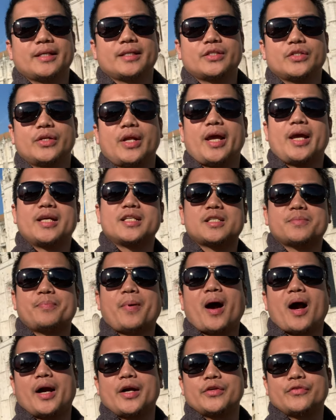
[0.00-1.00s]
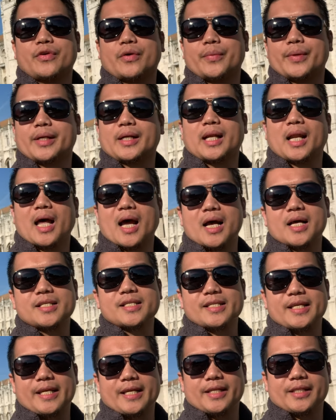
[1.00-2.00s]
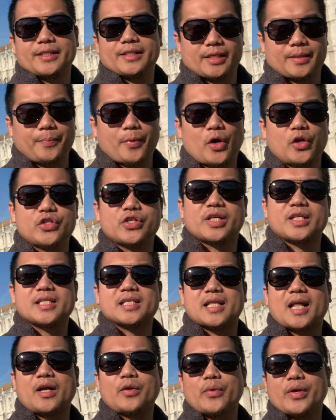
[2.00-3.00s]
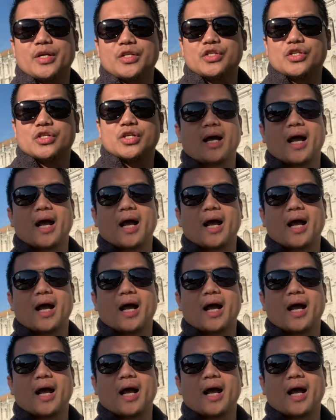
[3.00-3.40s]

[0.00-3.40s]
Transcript: Today is part of our class in Portuguese language.